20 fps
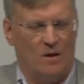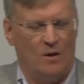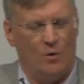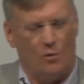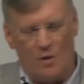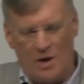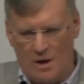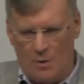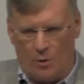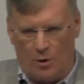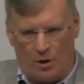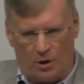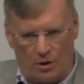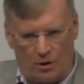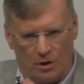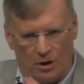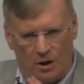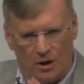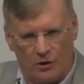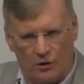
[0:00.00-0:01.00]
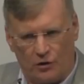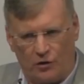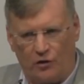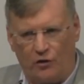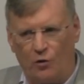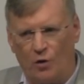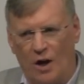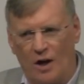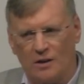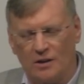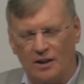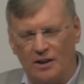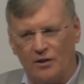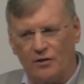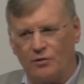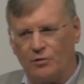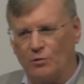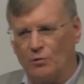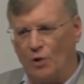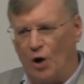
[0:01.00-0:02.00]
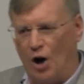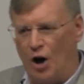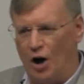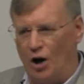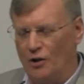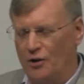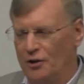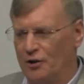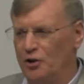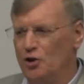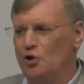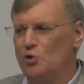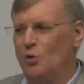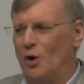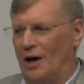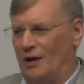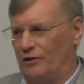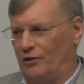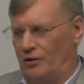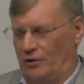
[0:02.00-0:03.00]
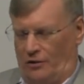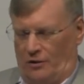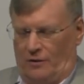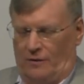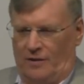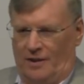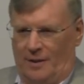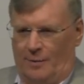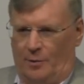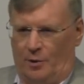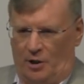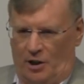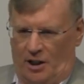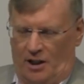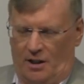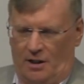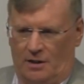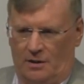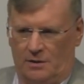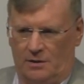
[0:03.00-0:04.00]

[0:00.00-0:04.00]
we were struggling through all the nuances of liberty.